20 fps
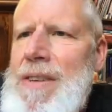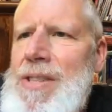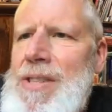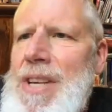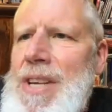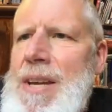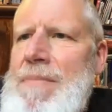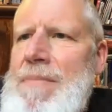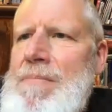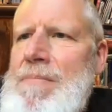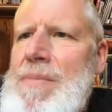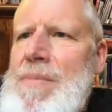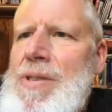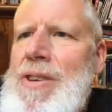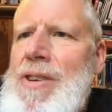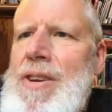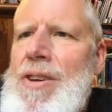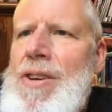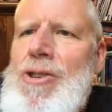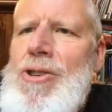
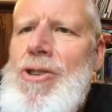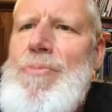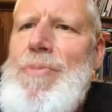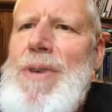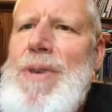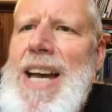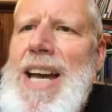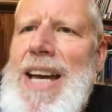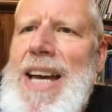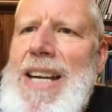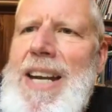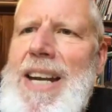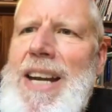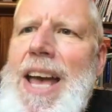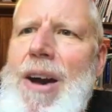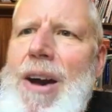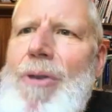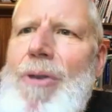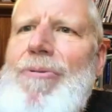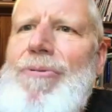seems to be an
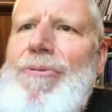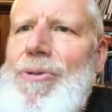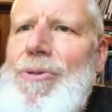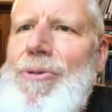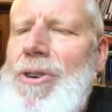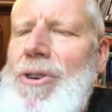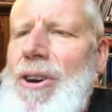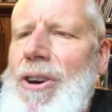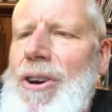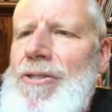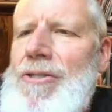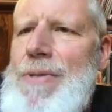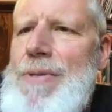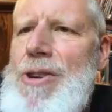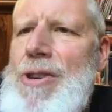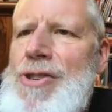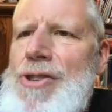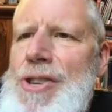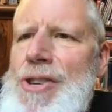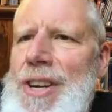unhelpful
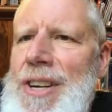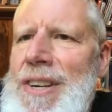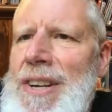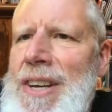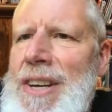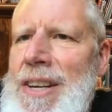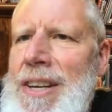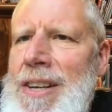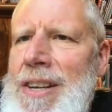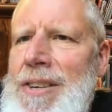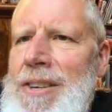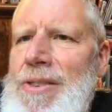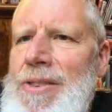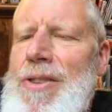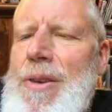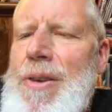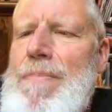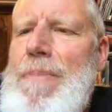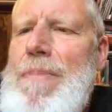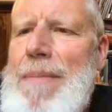contribution
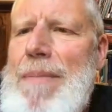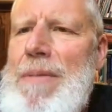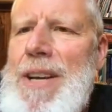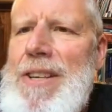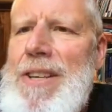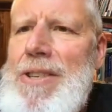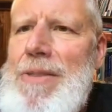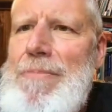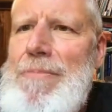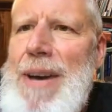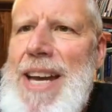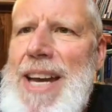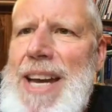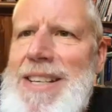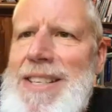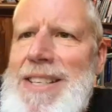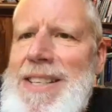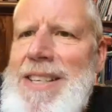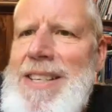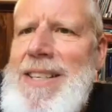to the public
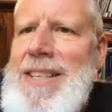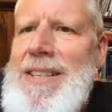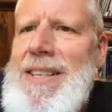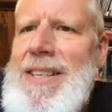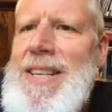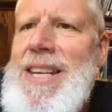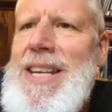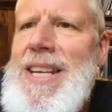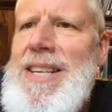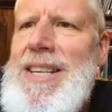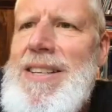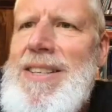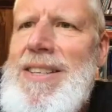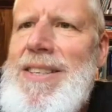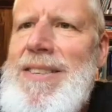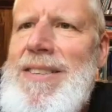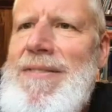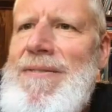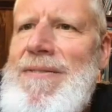debate needed.